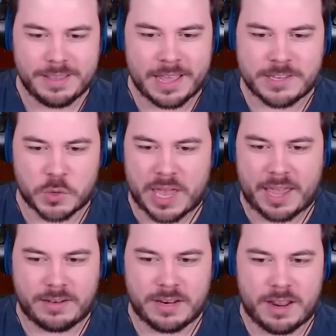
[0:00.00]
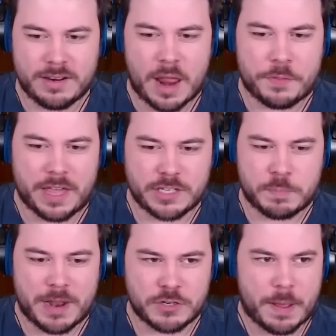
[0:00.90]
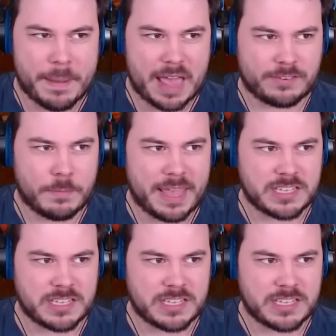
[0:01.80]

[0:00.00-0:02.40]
It's okay. It, nothing in SpongeBob has to make